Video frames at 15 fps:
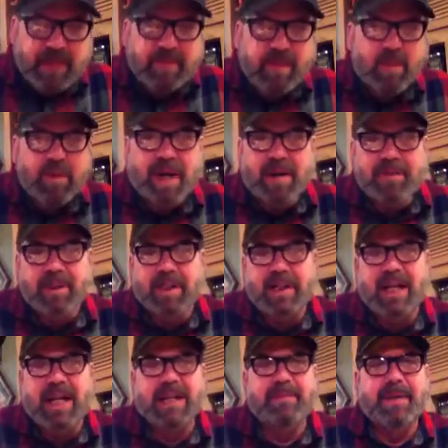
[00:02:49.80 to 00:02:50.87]
But what I really
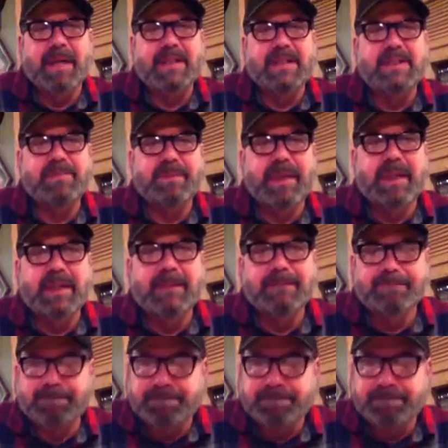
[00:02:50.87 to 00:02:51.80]
like about this beer